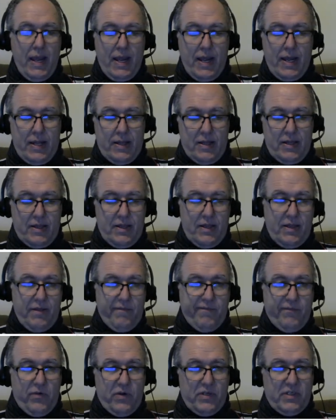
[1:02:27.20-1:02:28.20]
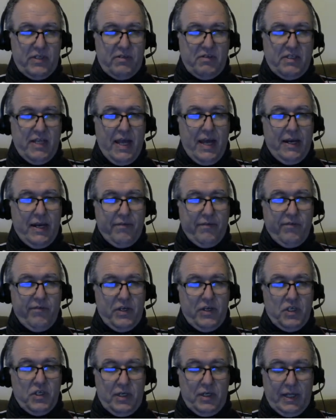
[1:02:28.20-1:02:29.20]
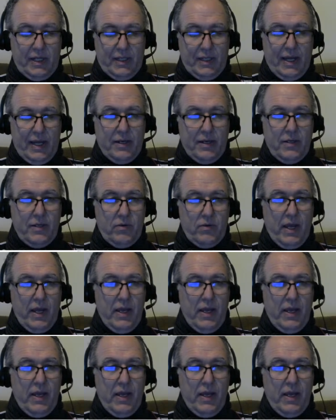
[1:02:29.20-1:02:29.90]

and the force of static friction, like that.